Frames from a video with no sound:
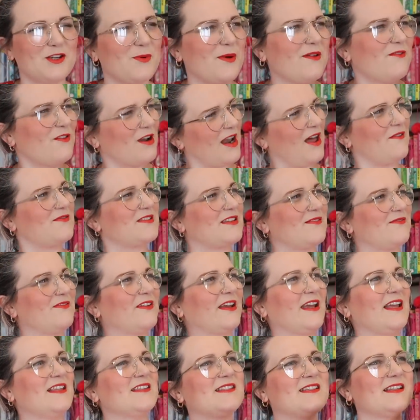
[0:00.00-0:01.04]
You either love
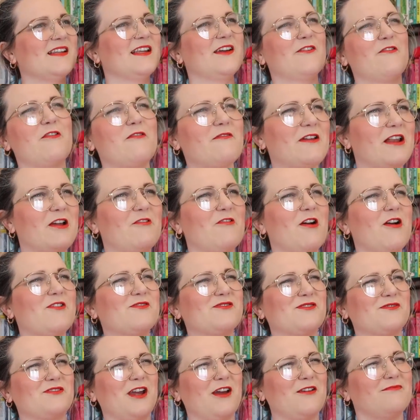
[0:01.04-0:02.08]
something instantly or it really
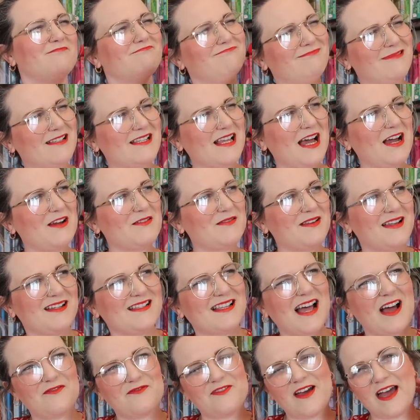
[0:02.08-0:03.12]
grows on you. Is that,
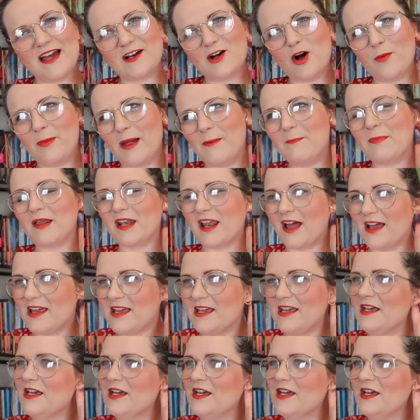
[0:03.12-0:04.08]
is that a fair comment? But like,